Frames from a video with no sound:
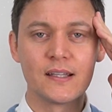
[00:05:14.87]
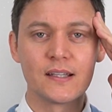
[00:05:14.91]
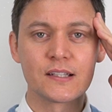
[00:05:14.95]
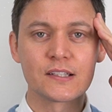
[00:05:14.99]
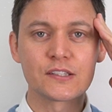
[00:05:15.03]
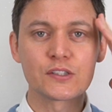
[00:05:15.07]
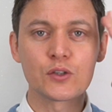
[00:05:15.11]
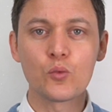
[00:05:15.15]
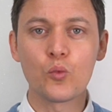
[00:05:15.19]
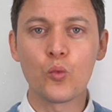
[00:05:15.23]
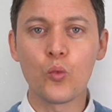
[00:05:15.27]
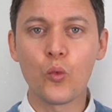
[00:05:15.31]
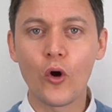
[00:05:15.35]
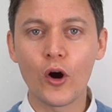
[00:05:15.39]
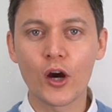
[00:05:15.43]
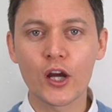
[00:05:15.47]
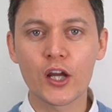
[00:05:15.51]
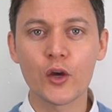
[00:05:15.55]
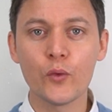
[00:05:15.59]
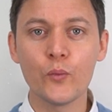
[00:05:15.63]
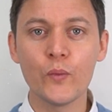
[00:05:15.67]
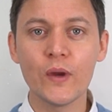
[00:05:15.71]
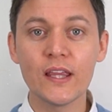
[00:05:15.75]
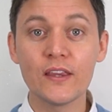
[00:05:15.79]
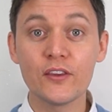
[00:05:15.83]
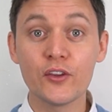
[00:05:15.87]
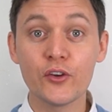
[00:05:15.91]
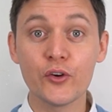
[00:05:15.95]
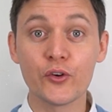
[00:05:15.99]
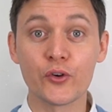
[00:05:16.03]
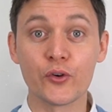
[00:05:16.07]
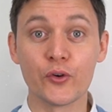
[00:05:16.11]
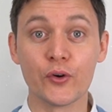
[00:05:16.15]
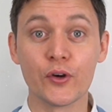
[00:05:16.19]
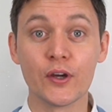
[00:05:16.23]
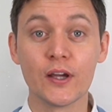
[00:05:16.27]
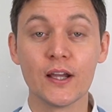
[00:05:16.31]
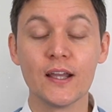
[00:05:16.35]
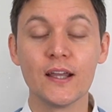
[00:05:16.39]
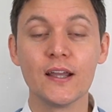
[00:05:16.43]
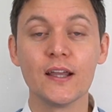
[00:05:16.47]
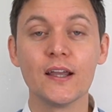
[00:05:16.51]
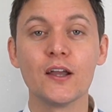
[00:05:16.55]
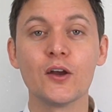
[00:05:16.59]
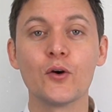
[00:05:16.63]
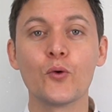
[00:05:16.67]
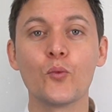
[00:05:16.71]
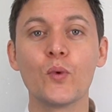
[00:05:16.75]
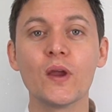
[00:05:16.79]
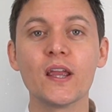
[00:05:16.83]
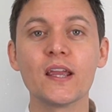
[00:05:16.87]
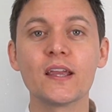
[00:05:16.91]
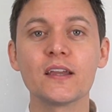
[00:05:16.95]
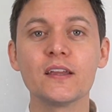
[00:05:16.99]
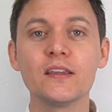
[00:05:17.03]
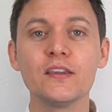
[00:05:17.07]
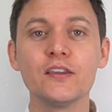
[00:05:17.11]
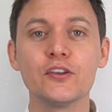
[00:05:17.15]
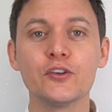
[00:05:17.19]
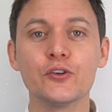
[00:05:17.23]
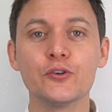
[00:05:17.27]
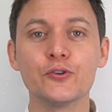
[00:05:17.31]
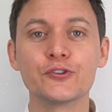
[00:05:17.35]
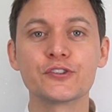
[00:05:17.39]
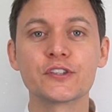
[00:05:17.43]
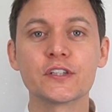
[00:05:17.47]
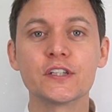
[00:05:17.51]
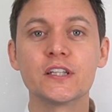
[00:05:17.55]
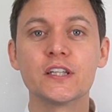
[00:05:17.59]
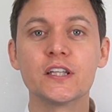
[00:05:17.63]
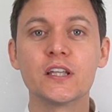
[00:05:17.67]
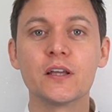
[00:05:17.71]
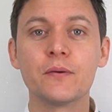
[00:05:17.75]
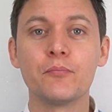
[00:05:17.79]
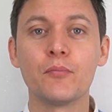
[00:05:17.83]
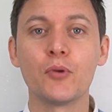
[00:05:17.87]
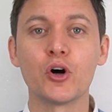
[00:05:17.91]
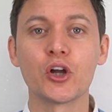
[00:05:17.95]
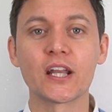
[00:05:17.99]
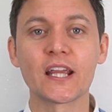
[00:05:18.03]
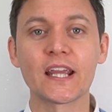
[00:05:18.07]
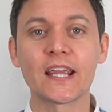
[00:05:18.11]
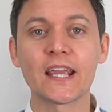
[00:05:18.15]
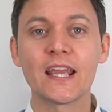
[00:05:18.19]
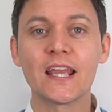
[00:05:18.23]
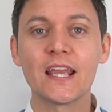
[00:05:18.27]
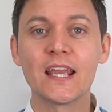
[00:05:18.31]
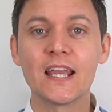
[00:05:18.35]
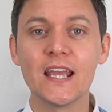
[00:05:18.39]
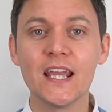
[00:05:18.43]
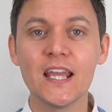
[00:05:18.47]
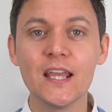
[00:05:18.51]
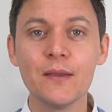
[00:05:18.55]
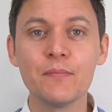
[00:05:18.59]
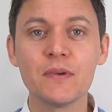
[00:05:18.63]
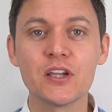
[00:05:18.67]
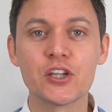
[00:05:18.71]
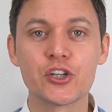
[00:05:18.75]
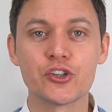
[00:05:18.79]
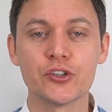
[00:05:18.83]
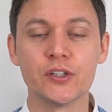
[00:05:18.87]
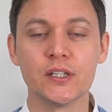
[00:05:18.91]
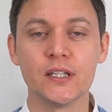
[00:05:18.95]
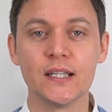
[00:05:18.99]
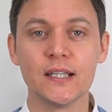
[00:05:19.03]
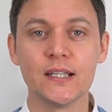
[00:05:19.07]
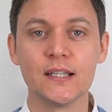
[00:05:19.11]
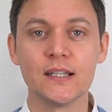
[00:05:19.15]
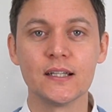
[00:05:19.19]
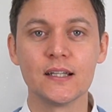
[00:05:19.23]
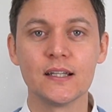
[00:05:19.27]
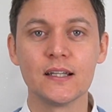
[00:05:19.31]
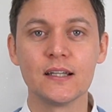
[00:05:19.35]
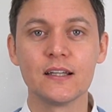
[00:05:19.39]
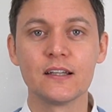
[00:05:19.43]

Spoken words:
So what can we do? We can use mnemonic imagery